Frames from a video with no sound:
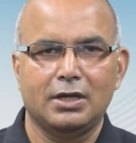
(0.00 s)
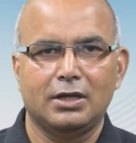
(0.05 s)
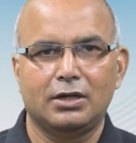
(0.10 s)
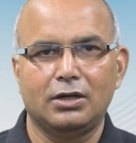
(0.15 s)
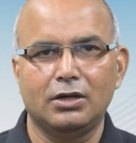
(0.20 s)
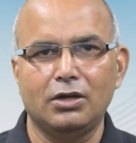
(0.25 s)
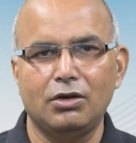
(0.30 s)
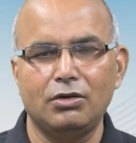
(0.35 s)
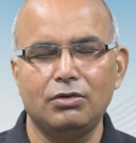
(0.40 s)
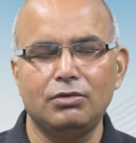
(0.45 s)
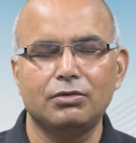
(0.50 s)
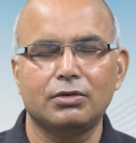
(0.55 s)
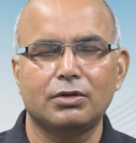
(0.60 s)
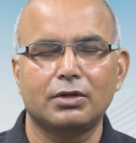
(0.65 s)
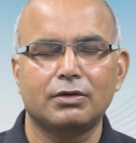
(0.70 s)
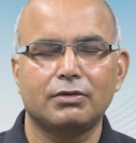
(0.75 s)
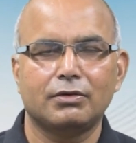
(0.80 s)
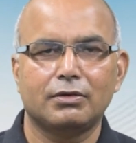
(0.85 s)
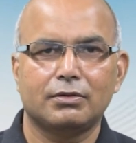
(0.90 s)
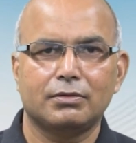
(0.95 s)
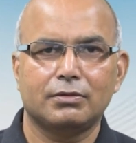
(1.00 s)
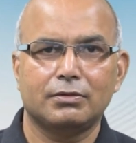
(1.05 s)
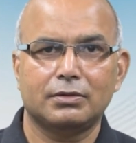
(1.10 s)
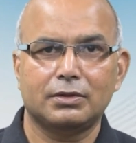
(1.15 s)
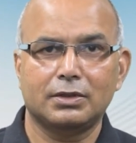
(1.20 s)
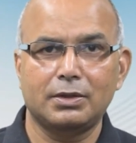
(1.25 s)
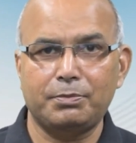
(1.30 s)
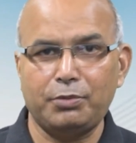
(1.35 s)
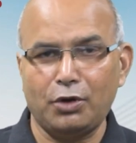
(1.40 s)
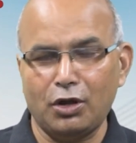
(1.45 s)
Now,
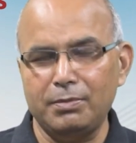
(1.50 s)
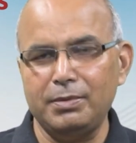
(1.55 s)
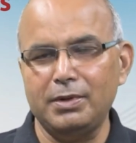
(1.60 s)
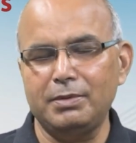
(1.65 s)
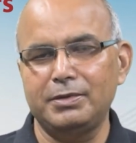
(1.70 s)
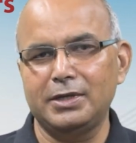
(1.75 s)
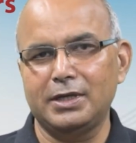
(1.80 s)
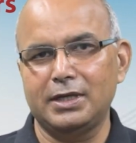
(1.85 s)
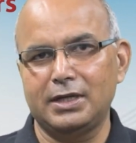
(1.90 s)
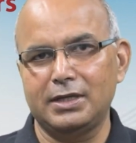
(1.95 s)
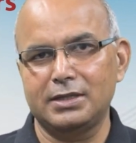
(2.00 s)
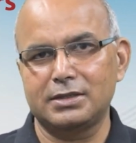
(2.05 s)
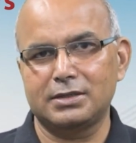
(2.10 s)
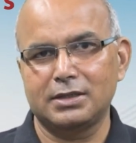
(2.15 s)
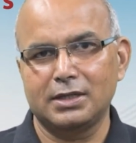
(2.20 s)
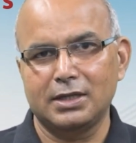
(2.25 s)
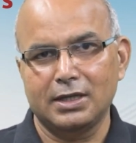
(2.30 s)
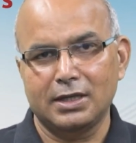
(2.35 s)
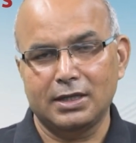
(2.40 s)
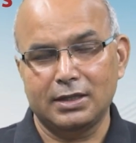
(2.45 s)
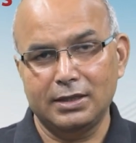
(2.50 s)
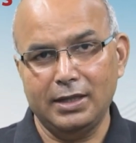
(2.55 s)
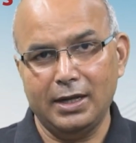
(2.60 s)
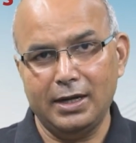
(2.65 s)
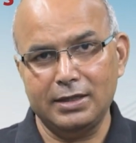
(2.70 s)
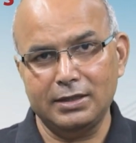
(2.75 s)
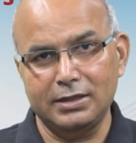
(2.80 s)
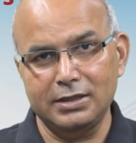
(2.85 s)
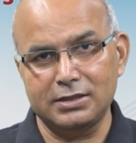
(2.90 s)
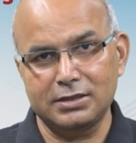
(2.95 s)
the problem here is
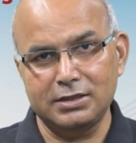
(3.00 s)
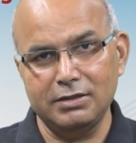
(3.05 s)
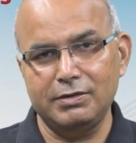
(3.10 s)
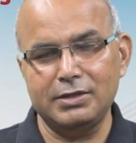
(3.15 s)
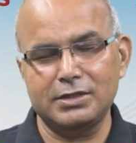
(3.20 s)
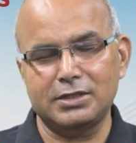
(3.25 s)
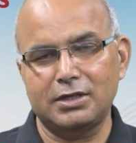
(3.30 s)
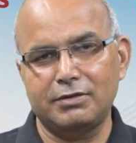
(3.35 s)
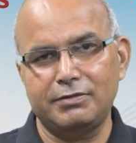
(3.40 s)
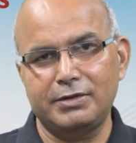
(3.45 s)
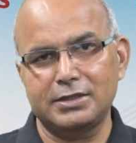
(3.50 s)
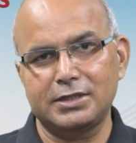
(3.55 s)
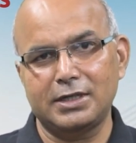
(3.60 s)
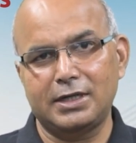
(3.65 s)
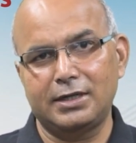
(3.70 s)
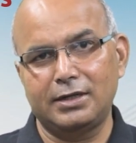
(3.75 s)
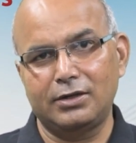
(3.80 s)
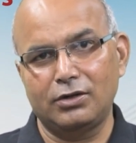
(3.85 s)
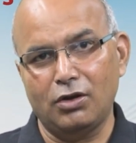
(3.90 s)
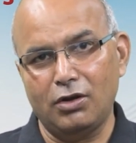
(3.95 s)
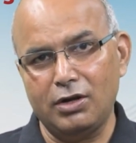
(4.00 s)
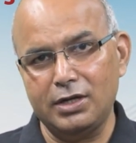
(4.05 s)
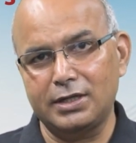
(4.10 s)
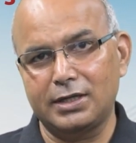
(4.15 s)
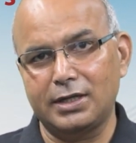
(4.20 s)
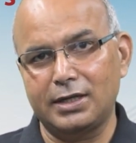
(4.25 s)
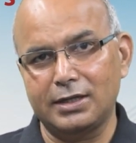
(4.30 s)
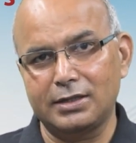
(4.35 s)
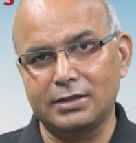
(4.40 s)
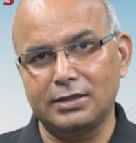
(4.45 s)
that the civil servants are not
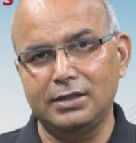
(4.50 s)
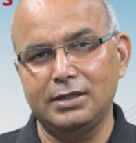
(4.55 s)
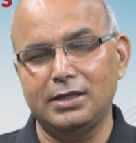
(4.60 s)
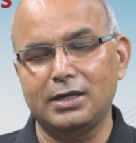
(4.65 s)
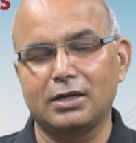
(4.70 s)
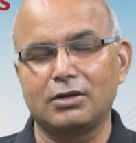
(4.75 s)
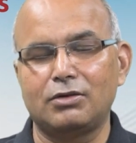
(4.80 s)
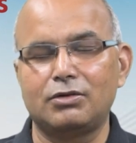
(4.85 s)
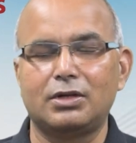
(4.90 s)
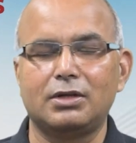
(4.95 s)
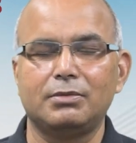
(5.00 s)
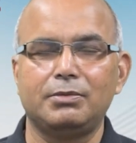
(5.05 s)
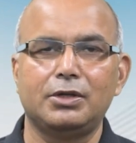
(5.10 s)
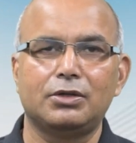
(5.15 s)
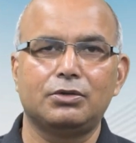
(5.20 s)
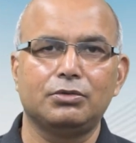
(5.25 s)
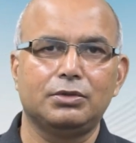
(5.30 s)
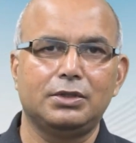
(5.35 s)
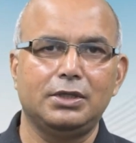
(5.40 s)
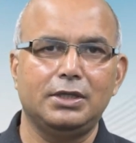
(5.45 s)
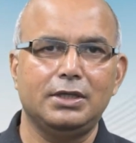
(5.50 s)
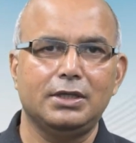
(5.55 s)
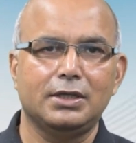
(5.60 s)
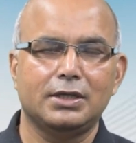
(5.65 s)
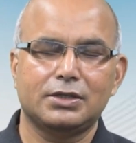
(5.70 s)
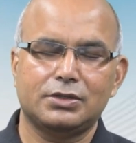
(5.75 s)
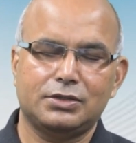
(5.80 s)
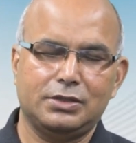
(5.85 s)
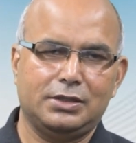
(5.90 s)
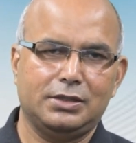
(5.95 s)
directly accountable to the
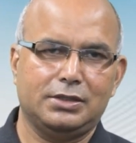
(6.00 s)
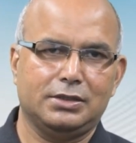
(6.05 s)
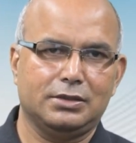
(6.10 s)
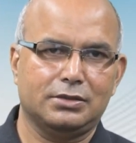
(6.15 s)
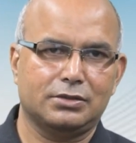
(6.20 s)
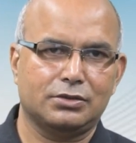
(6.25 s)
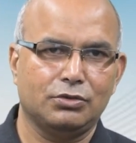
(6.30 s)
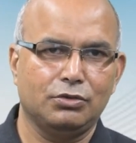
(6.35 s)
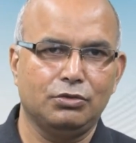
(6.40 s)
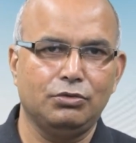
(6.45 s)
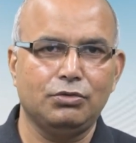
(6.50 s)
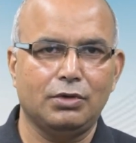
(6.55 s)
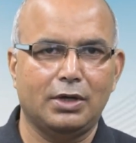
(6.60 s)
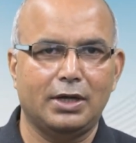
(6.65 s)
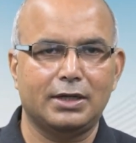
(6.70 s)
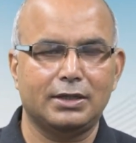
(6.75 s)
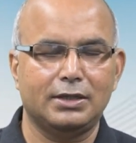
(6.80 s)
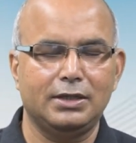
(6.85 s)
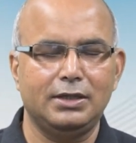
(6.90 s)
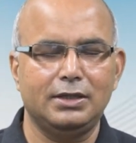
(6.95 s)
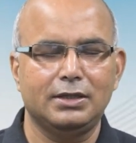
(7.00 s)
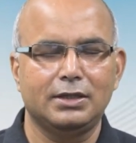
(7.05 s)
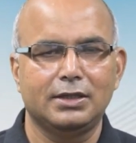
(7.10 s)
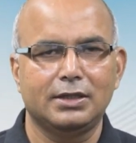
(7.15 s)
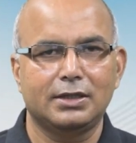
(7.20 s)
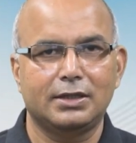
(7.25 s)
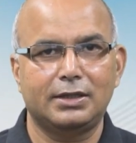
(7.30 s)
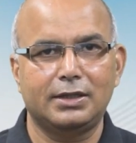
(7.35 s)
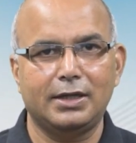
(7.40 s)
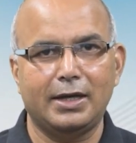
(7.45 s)
citizens who are the
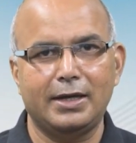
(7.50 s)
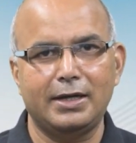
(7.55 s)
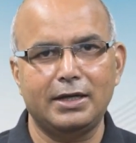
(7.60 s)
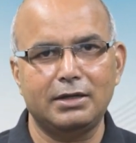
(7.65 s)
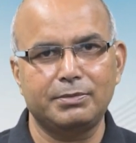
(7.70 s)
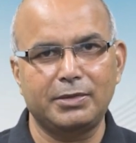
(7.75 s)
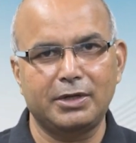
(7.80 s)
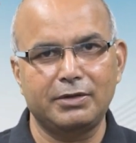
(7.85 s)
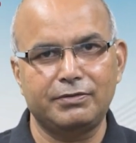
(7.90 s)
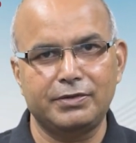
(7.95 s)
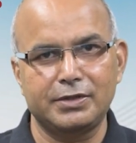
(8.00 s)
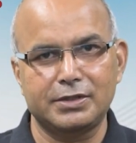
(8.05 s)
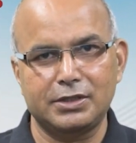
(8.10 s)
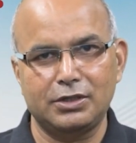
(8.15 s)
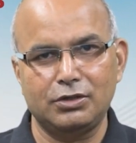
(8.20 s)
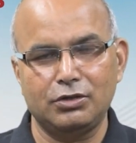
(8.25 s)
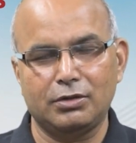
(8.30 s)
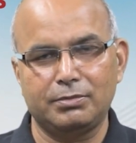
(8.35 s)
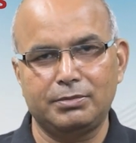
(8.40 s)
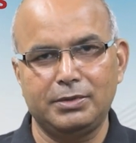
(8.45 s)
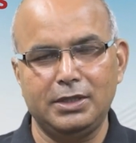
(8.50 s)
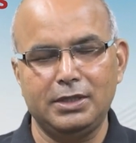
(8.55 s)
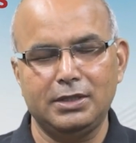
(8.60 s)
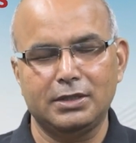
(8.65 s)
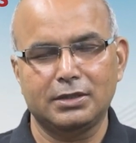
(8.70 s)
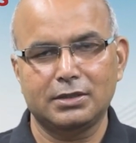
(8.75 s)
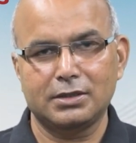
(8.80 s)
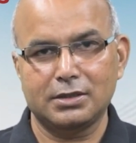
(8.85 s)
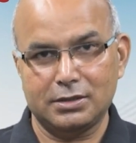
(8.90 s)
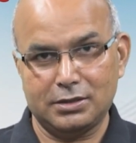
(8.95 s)
direct beneficiary of the
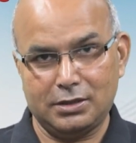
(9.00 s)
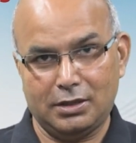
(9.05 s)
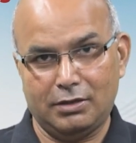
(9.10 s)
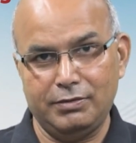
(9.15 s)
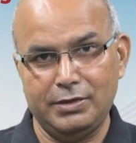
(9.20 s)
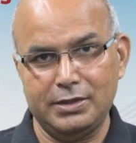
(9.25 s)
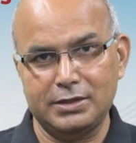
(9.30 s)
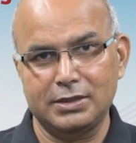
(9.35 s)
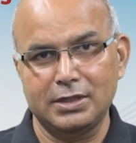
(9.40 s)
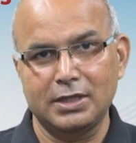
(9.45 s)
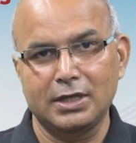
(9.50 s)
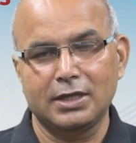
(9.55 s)
service.